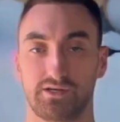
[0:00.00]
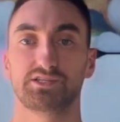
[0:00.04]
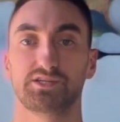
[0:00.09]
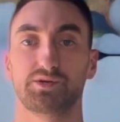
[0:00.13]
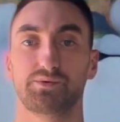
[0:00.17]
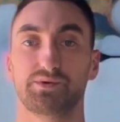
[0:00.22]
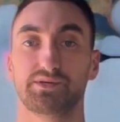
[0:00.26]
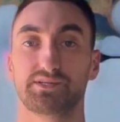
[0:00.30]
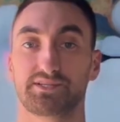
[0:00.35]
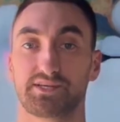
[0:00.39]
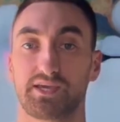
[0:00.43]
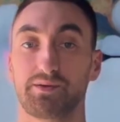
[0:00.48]
So
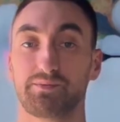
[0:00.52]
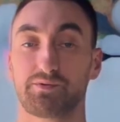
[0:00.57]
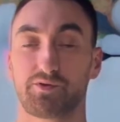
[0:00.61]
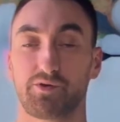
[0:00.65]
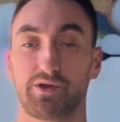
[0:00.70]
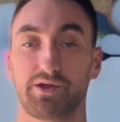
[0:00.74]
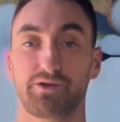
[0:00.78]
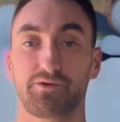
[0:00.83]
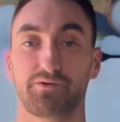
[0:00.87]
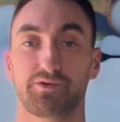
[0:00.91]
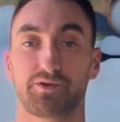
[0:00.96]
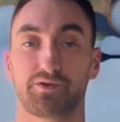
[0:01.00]
we skip
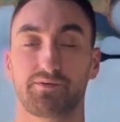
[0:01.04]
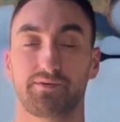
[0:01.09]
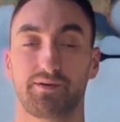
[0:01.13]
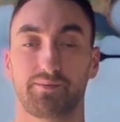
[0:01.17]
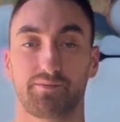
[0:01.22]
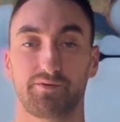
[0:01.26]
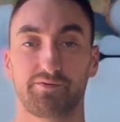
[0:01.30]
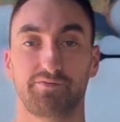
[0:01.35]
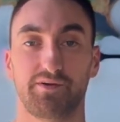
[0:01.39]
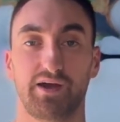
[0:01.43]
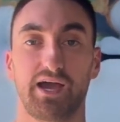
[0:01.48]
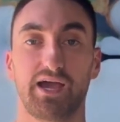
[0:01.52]
cranial nerve
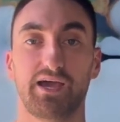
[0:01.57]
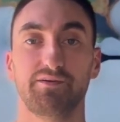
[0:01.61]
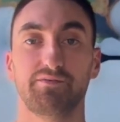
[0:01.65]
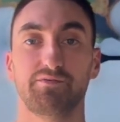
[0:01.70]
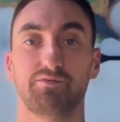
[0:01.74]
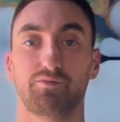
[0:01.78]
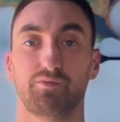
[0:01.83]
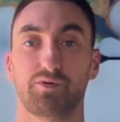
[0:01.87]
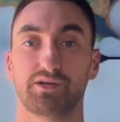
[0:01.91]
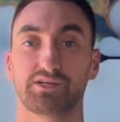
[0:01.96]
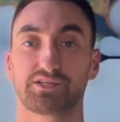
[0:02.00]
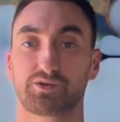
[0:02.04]
number 5.
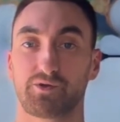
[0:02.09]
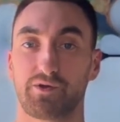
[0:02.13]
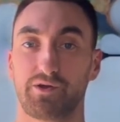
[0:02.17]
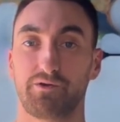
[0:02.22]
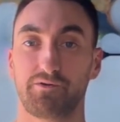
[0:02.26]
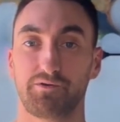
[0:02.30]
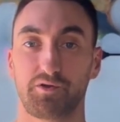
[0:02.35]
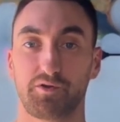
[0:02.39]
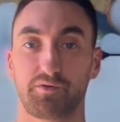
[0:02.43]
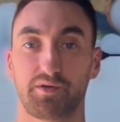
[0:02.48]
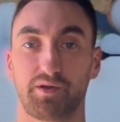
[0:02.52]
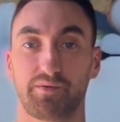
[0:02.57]
What is cranial
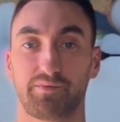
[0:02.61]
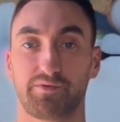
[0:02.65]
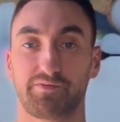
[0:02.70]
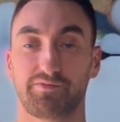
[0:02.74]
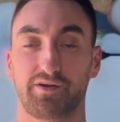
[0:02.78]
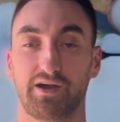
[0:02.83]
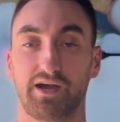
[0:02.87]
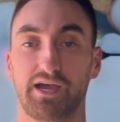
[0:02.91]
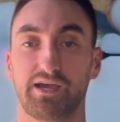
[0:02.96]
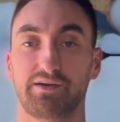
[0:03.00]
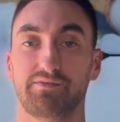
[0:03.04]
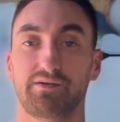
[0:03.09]
nerve number
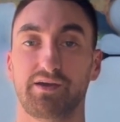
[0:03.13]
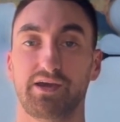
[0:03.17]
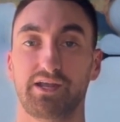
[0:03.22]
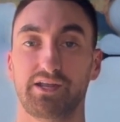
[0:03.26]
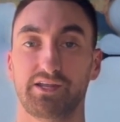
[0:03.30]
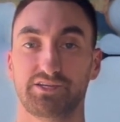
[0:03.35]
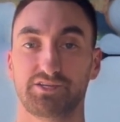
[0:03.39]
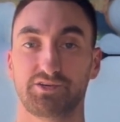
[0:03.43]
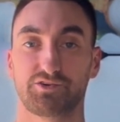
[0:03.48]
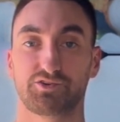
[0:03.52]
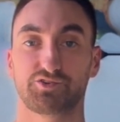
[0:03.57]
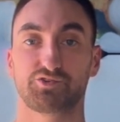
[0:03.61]
5? It
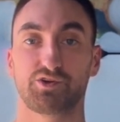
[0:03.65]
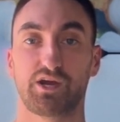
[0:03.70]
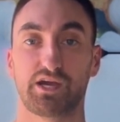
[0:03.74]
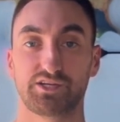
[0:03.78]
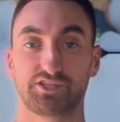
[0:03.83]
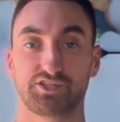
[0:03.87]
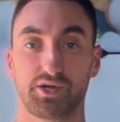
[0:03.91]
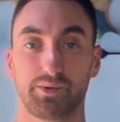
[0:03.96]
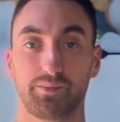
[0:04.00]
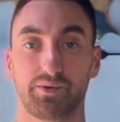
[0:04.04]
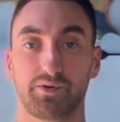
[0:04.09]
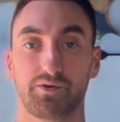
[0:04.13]
is your
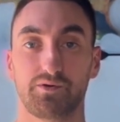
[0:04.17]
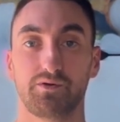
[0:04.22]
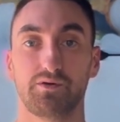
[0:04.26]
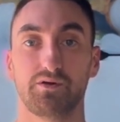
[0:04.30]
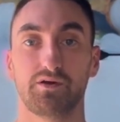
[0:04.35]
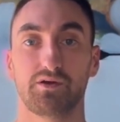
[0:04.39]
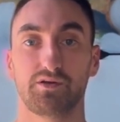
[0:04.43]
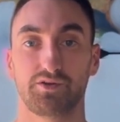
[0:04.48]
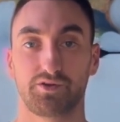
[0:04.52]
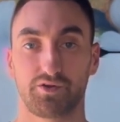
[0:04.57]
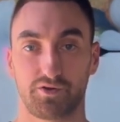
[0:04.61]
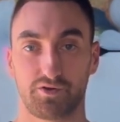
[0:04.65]
trigeminal
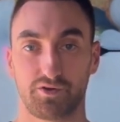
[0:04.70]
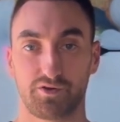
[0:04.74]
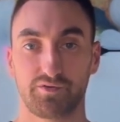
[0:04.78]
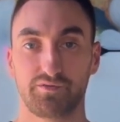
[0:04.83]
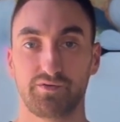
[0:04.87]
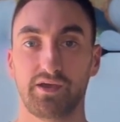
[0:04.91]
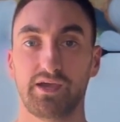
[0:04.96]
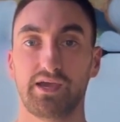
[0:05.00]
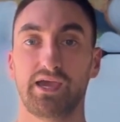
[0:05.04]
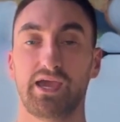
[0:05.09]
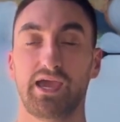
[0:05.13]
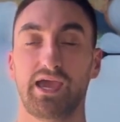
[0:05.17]
nerve,
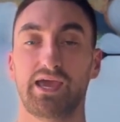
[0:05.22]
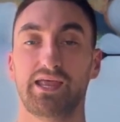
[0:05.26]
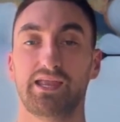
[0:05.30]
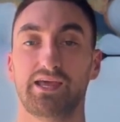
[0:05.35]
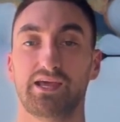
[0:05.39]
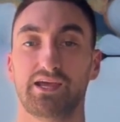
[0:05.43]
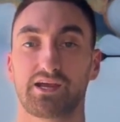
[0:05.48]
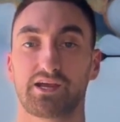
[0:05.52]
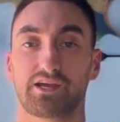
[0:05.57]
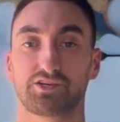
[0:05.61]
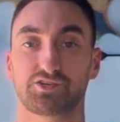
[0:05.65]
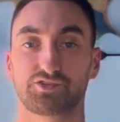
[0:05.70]
and
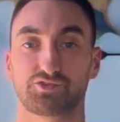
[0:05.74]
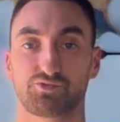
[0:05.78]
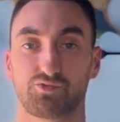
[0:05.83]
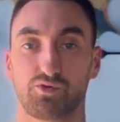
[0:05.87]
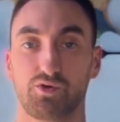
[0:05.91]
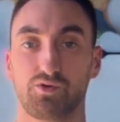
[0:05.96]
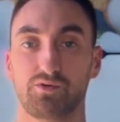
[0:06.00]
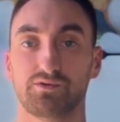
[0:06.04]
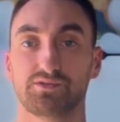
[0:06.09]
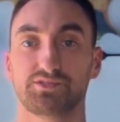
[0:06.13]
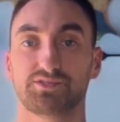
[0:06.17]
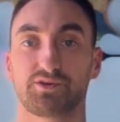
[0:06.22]
it
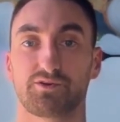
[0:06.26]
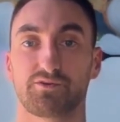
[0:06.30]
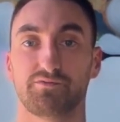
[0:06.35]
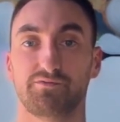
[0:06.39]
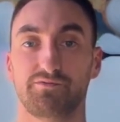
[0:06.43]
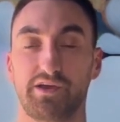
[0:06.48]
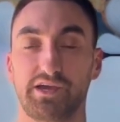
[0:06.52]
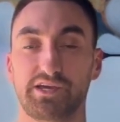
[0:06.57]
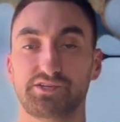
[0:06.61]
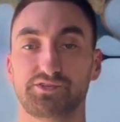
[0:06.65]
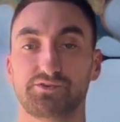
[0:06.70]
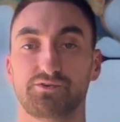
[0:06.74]
controls your
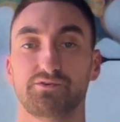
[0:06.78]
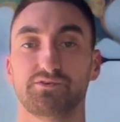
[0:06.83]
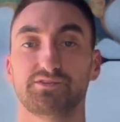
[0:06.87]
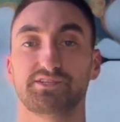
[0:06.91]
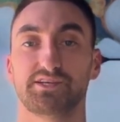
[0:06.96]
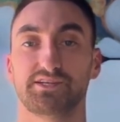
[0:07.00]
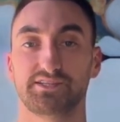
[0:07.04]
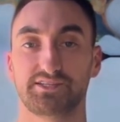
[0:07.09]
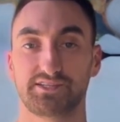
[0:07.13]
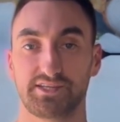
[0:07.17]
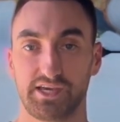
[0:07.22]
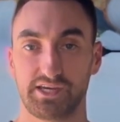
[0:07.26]
facial
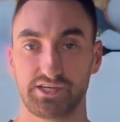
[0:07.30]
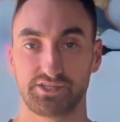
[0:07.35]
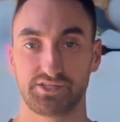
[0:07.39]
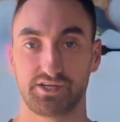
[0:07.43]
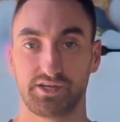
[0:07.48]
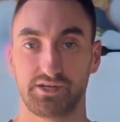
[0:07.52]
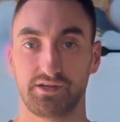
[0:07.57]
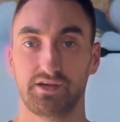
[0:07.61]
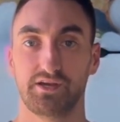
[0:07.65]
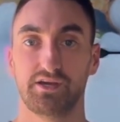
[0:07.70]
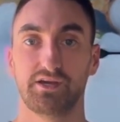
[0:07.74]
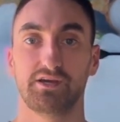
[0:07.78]

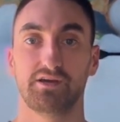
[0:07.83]
sensation.